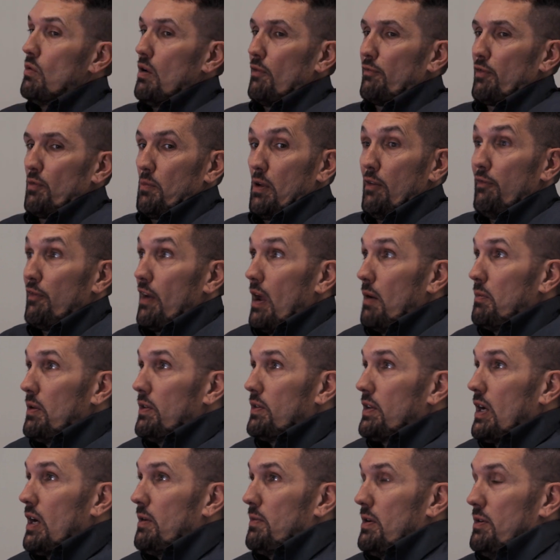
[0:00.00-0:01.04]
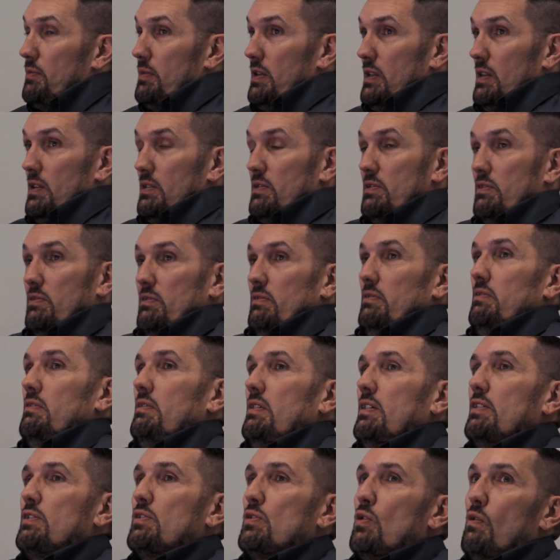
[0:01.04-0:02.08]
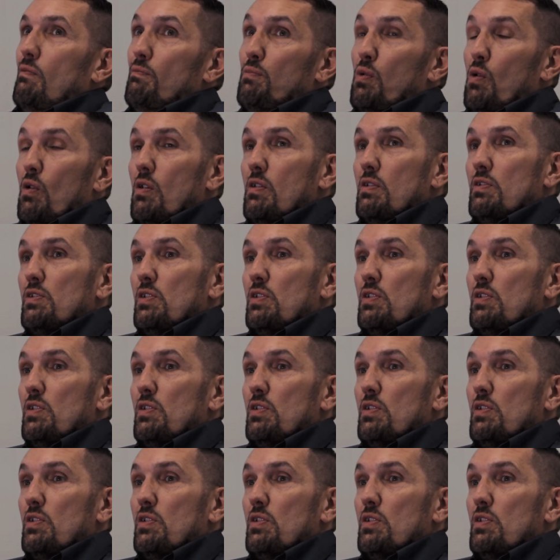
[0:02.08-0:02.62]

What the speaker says: Well, for me, family time, it's so important.